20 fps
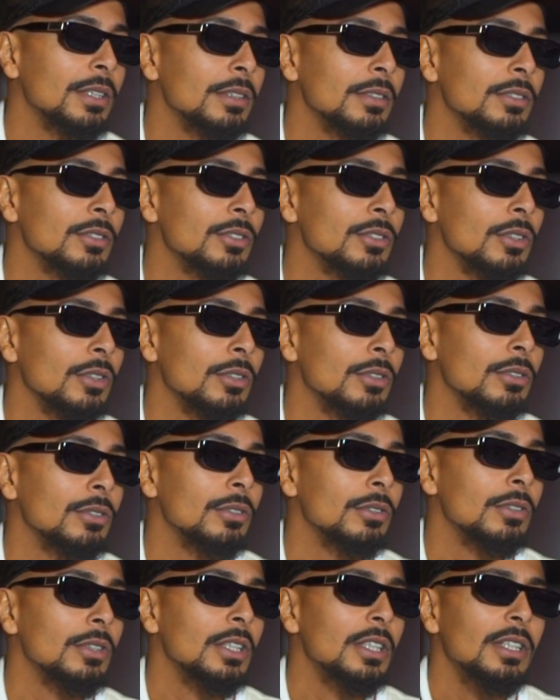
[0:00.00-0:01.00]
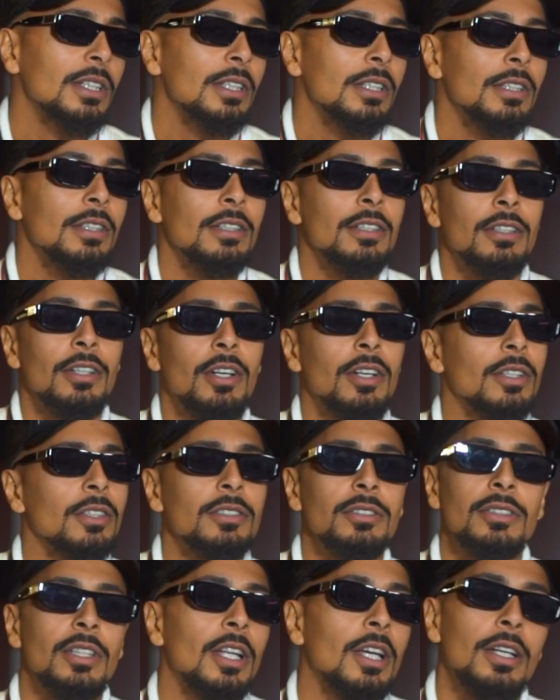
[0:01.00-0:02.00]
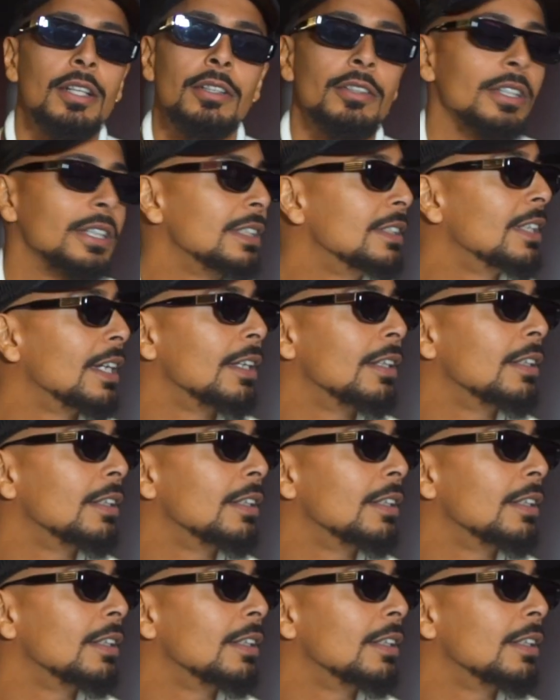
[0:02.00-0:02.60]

So, no, there's a lot of great talent.